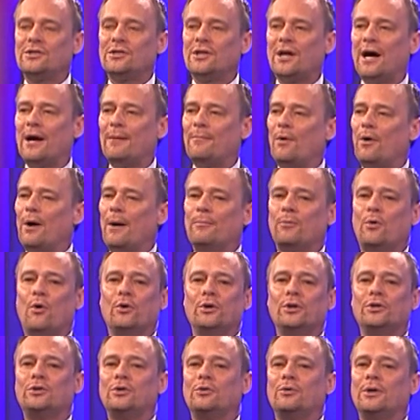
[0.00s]
I'm going
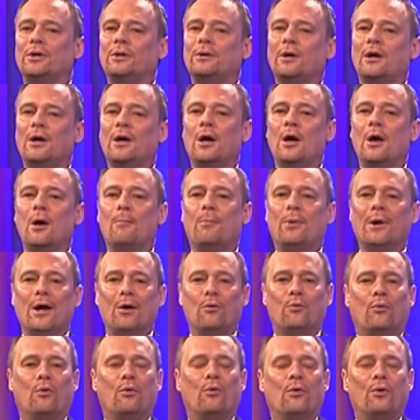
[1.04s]
to do it, but I
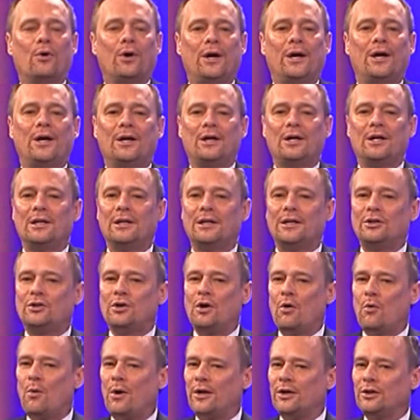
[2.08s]
really
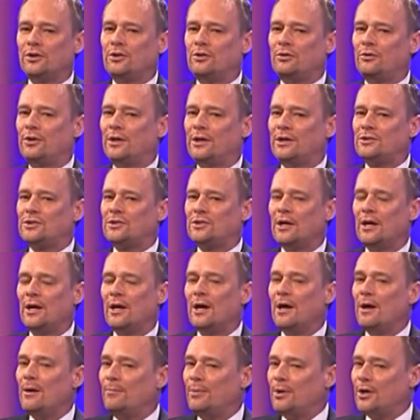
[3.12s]
don't want to do this
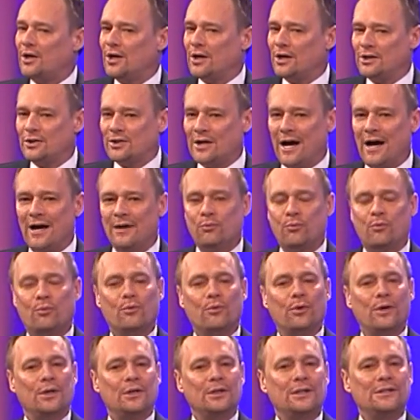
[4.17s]
because I
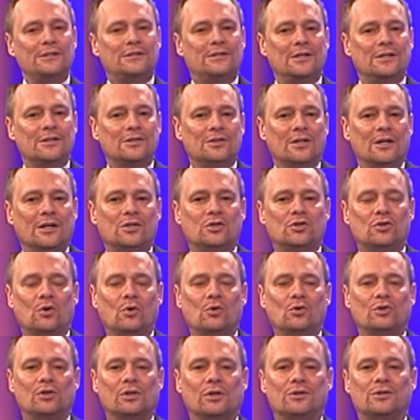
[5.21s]
really dislike
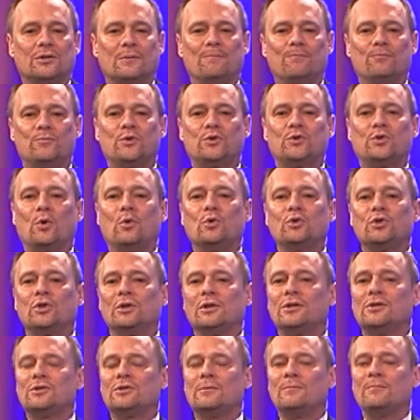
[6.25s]
socialism.
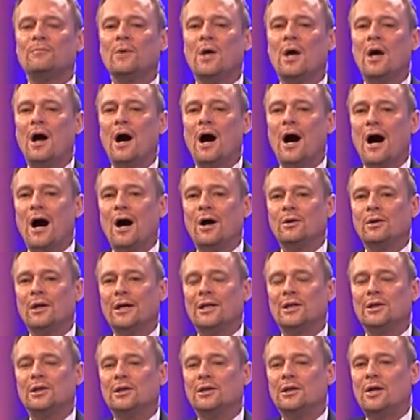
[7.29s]
Socialism are like
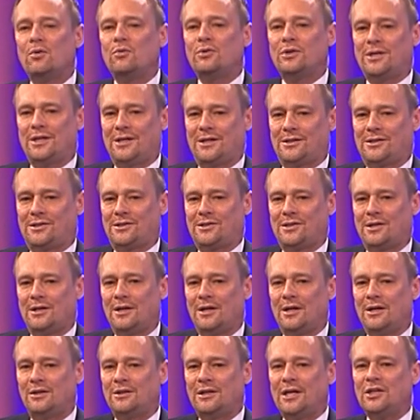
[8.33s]
locusts.
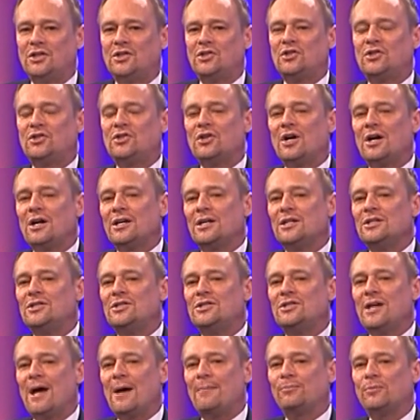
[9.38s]
They suck and
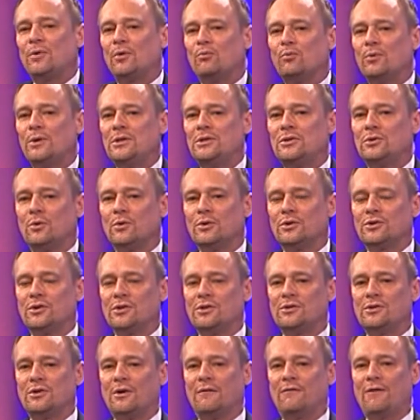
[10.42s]
zap the
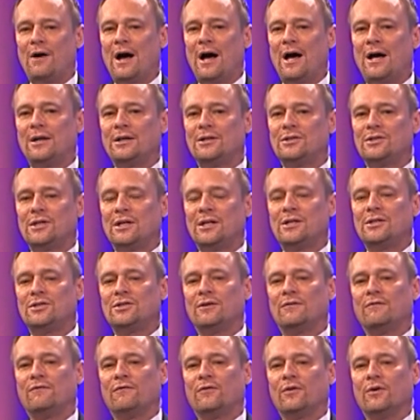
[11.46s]
resources of honest,
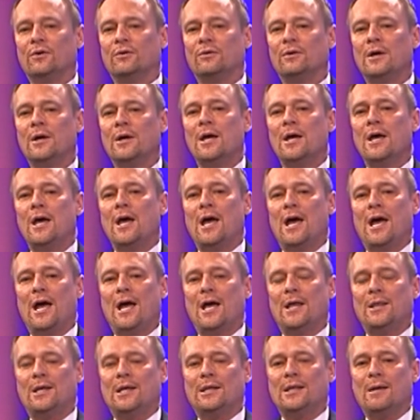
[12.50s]
innocent fruit,
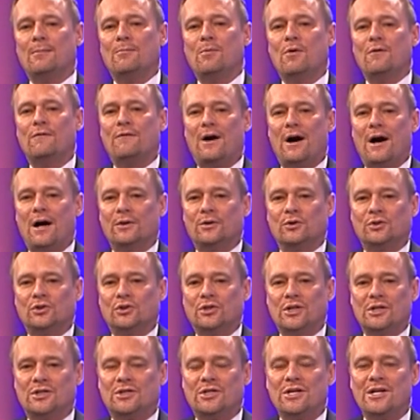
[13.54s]
and then they move on. They're
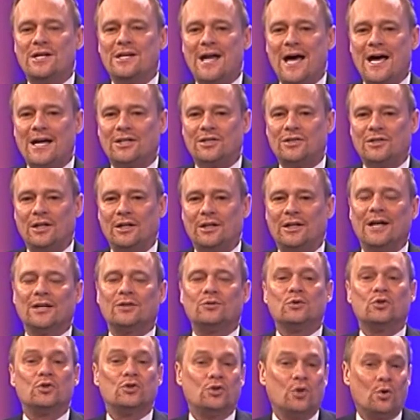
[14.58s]
just nasty. That's
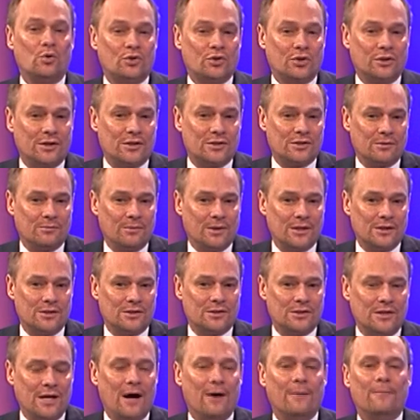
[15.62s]
what socialism is.
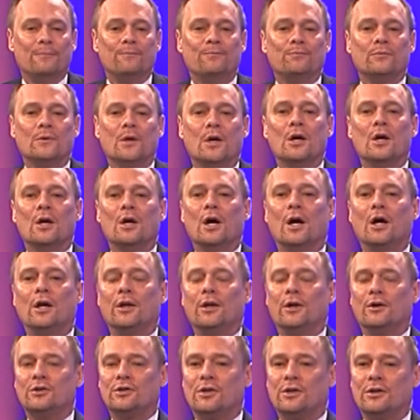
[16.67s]
Now,
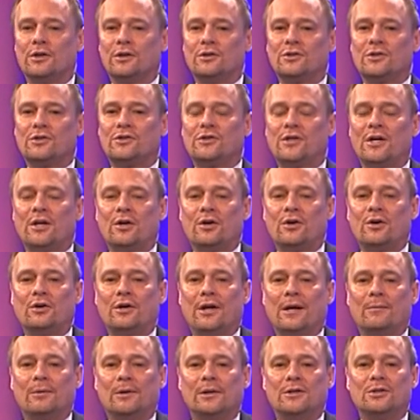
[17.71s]
there's a senator
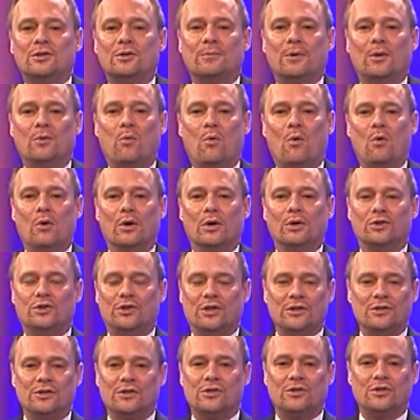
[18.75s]
named Elizabeth Warren.
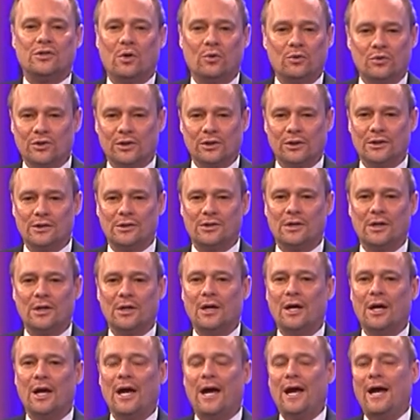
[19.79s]
She's a socialist.
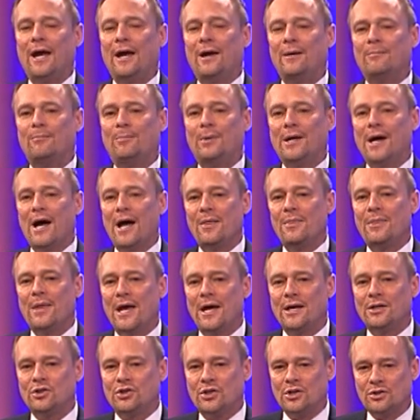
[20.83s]
And beyond
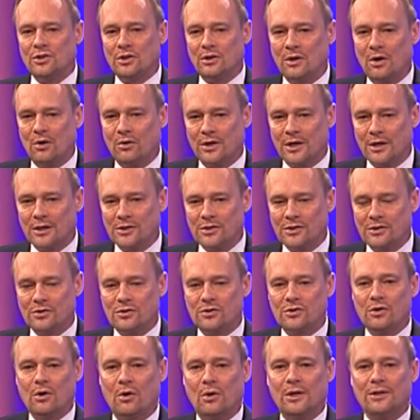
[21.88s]
that, she's a locust,
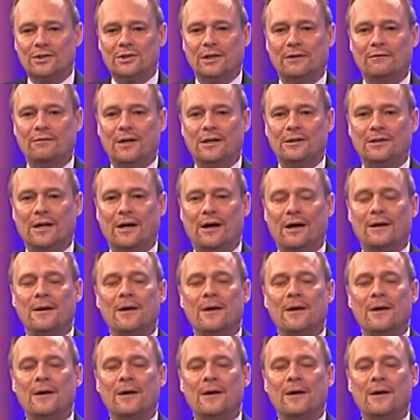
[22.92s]
so let's leave it at that.